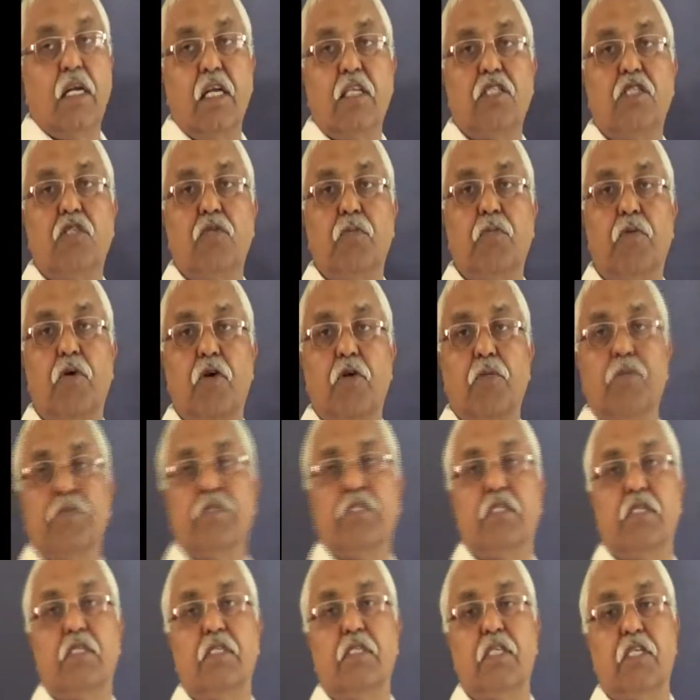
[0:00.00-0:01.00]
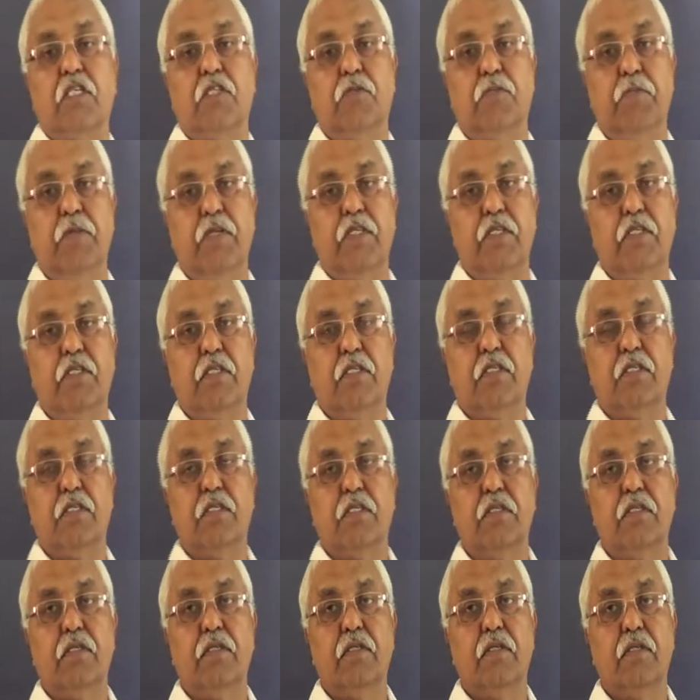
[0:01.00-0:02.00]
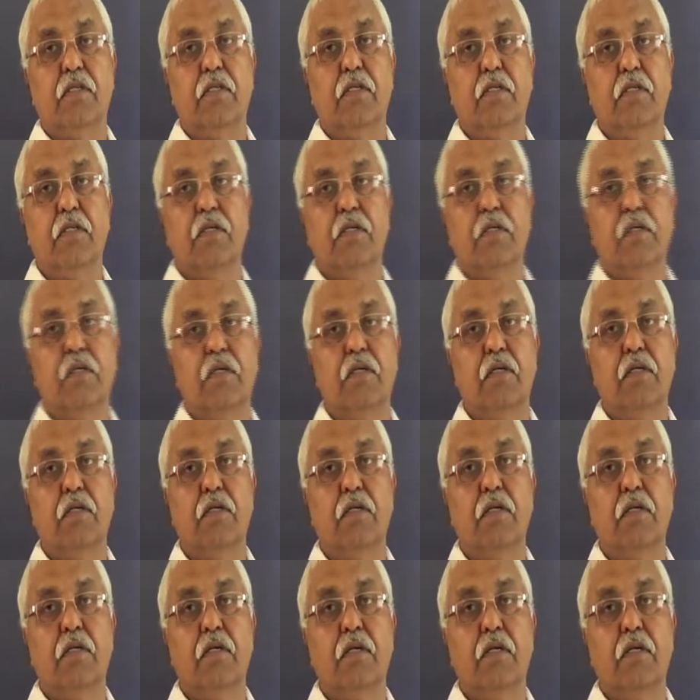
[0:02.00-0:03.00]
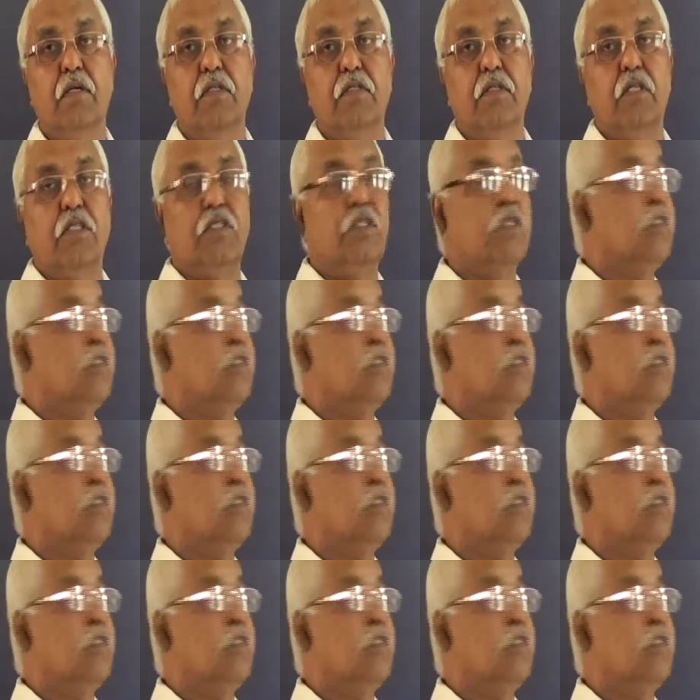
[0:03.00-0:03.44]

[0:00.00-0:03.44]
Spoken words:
rust formation takes place. This